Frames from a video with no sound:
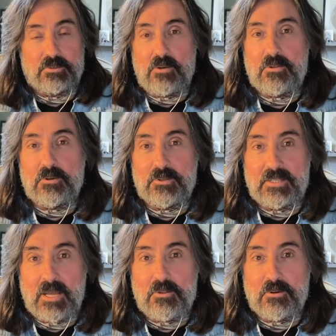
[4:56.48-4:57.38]
now they're on
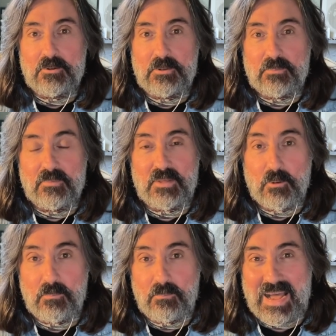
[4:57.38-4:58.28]
now they're on the they're
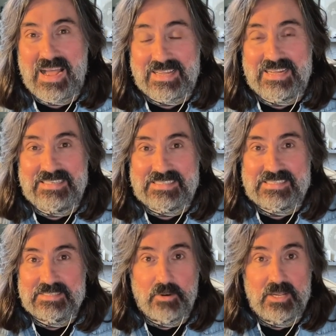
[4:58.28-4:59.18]
on pack
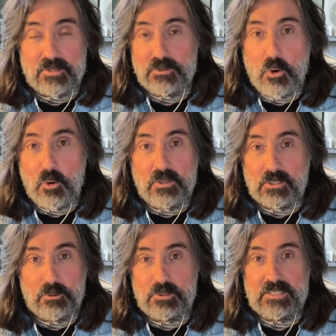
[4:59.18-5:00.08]
ice, right? They're not on the
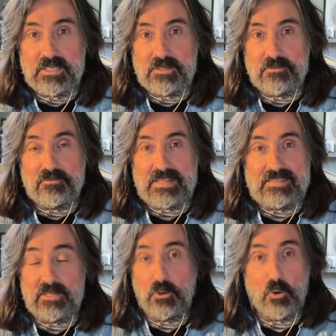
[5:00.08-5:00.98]
continent of and
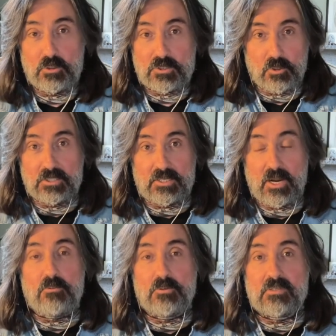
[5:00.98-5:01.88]
they're not on solid
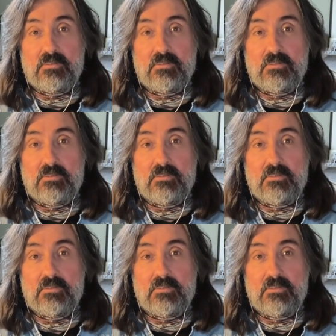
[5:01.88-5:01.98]
ground.